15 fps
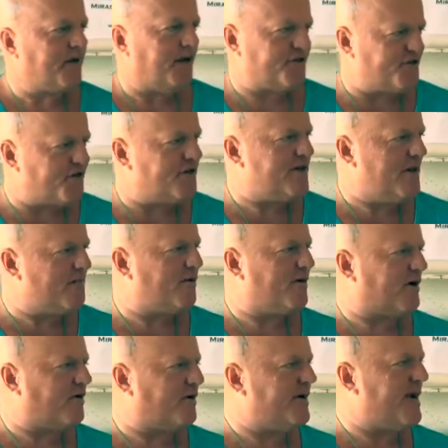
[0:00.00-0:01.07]
A
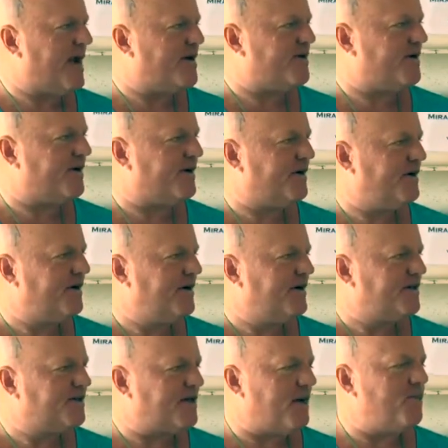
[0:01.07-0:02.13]
deliberate creator,
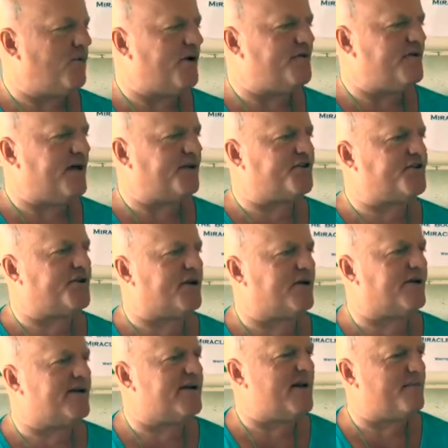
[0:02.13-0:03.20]
someone that
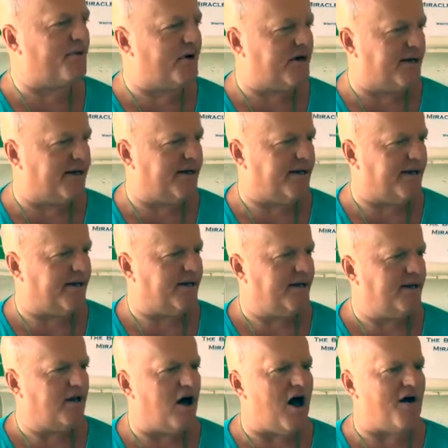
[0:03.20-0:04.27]
deliberately
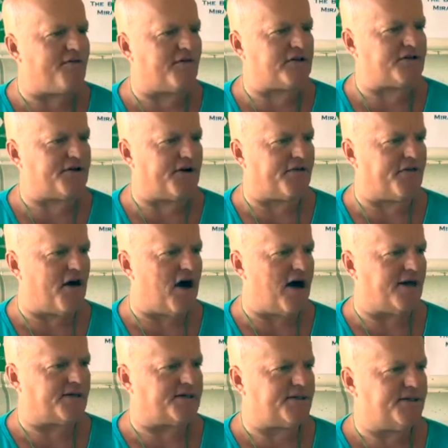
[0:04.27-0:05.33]
offers their
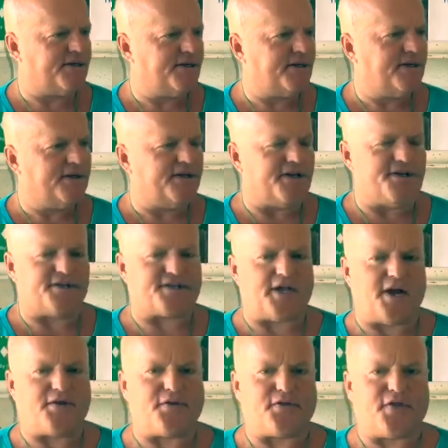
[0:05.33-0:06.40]
thoughts. They
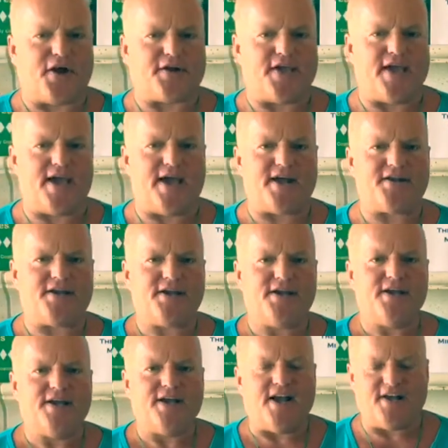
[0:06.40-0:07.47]
decide their thought
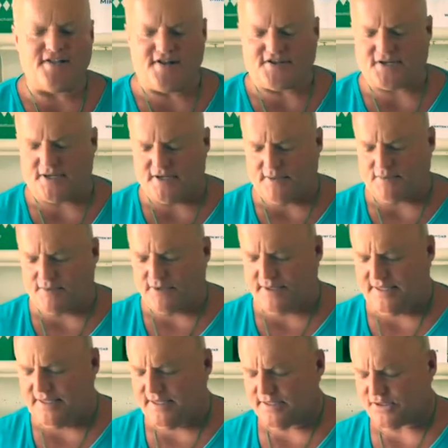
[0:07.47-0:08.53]
ahead, and they
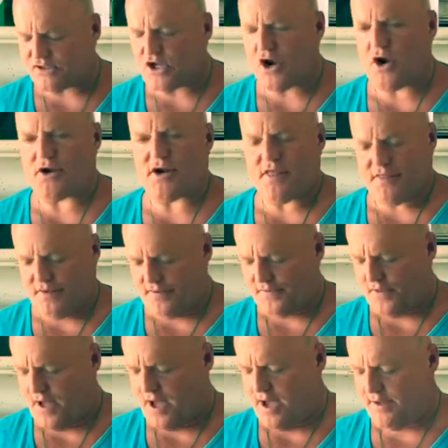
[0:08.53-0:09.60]
deliberately start
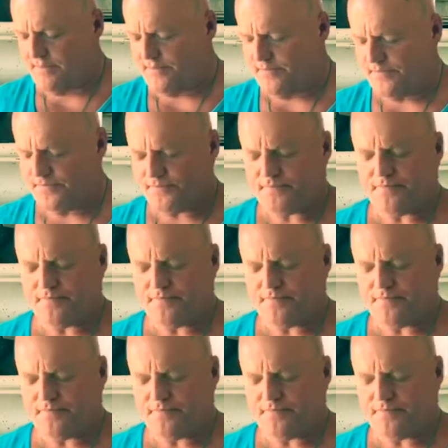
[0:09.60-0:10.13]
their thought.